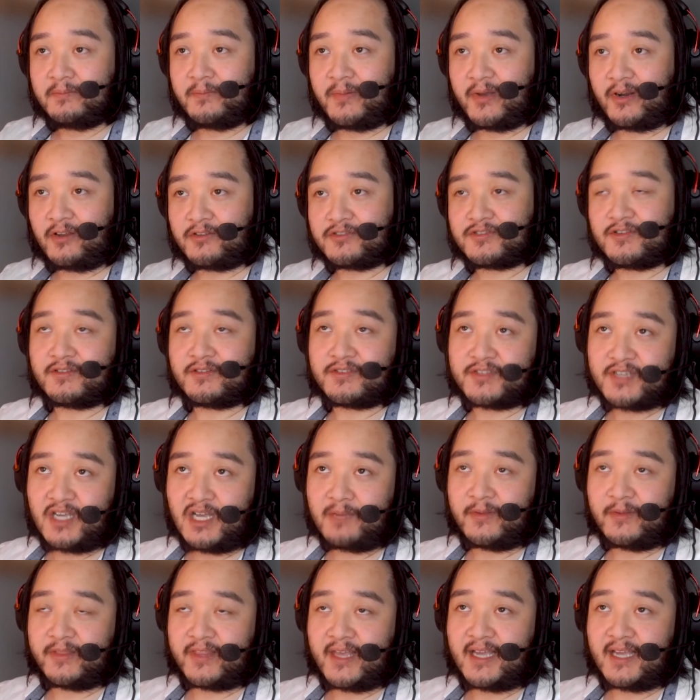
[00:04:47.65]
But also on
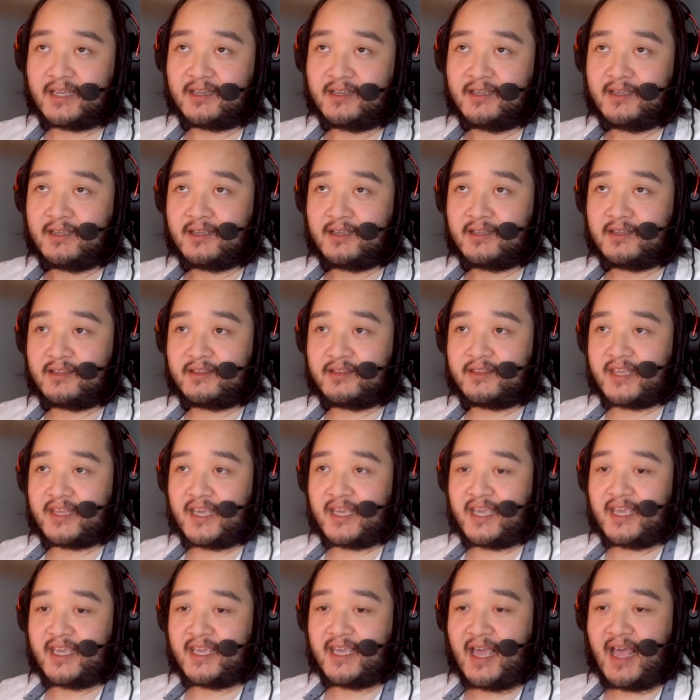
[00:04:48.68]
top of that,
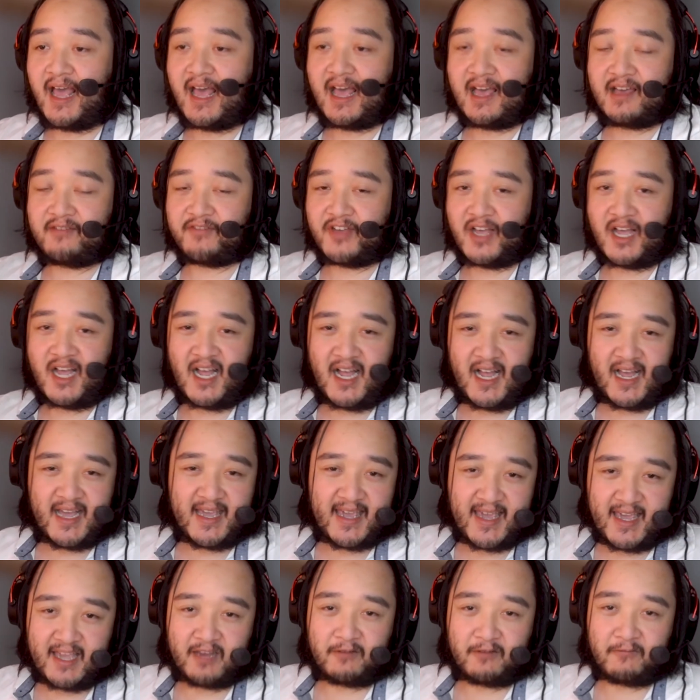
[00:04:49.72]
they have a high
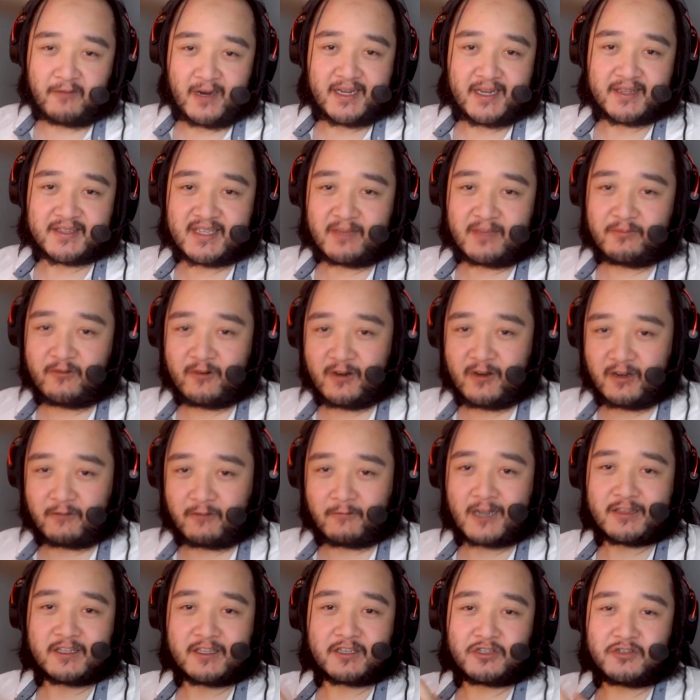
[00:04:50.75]
hit rate, somewhere
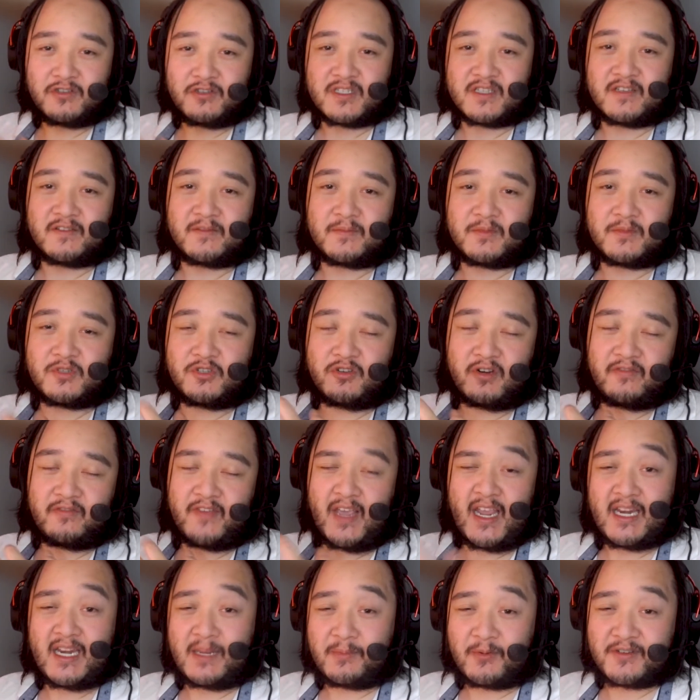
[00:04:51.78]
around the tune of
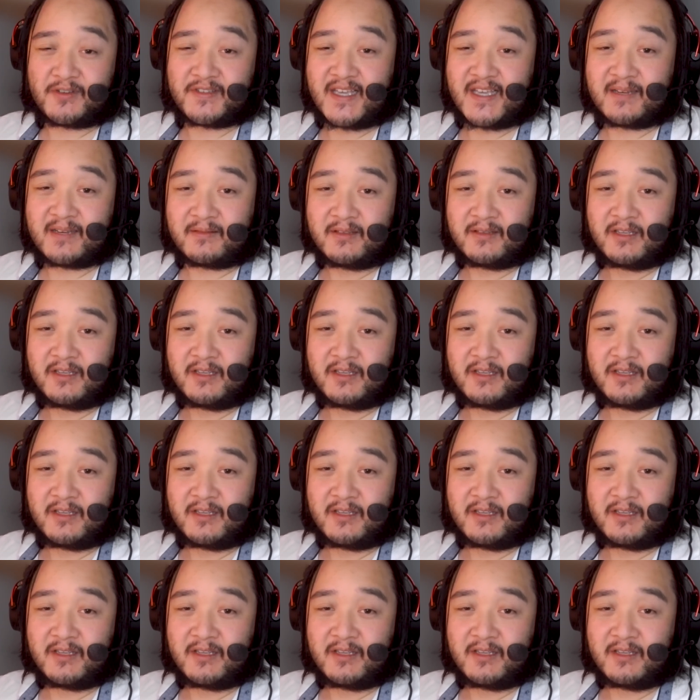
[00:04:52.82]
80%,